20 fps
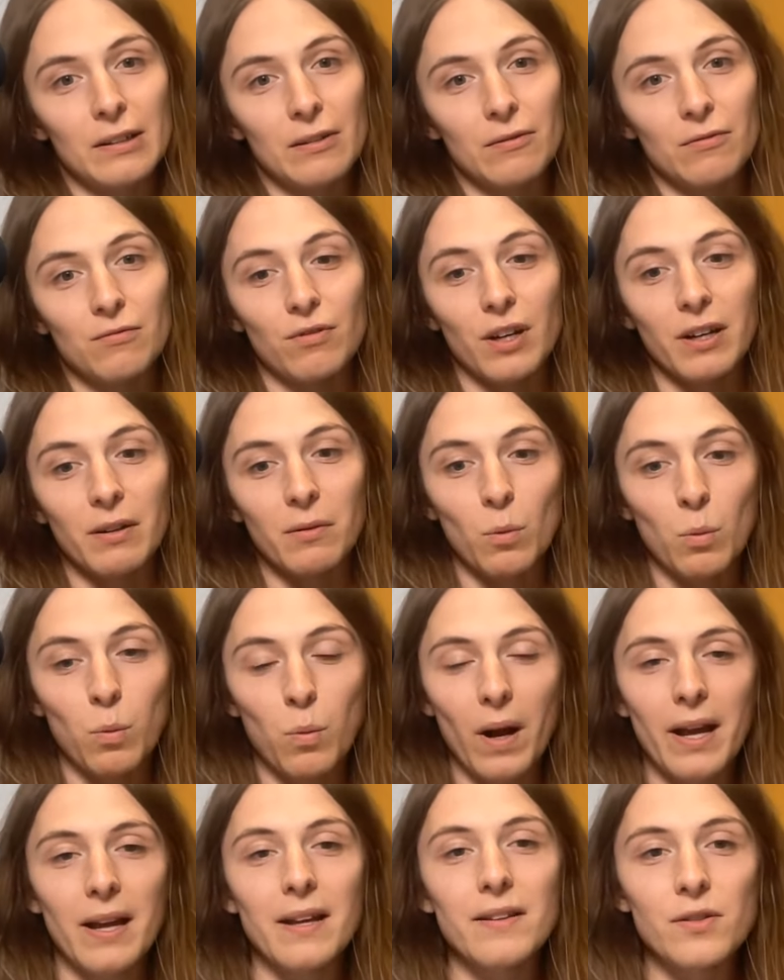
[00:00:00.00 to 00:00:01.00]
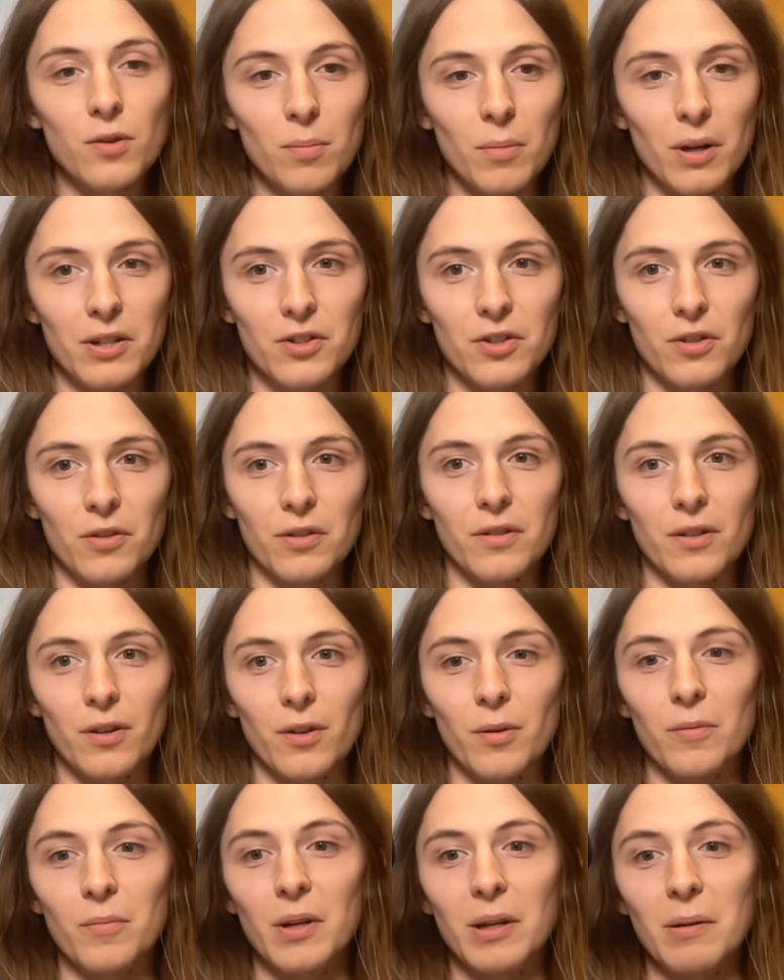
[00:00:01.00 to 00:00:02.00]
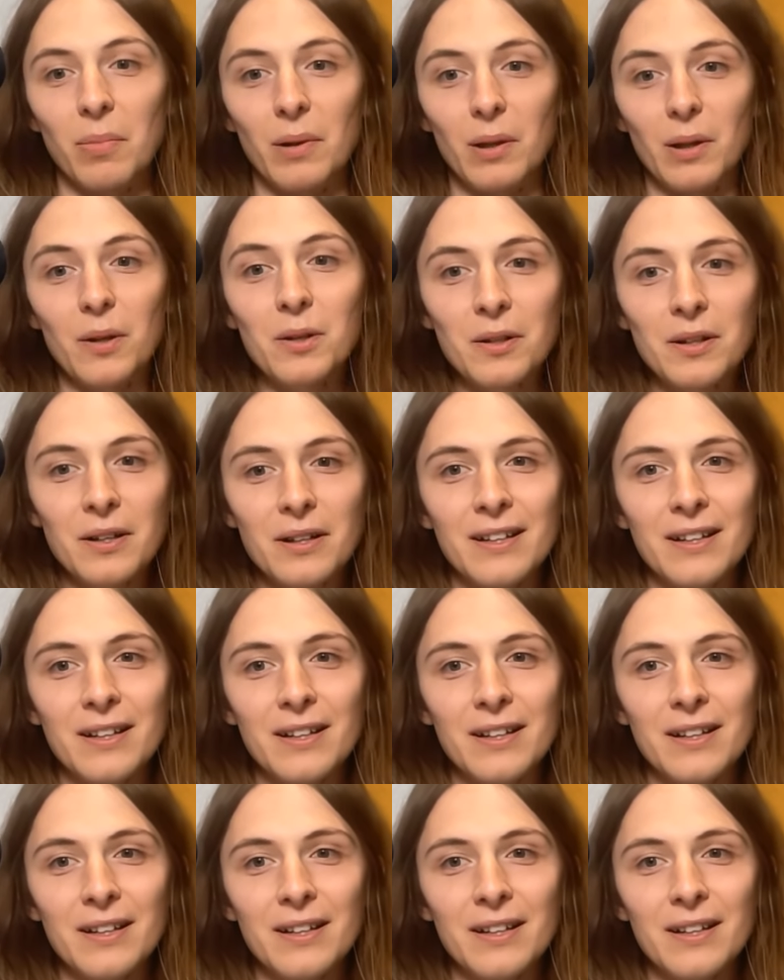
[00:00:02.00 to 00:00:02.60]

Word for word: write way too much on, on my blog,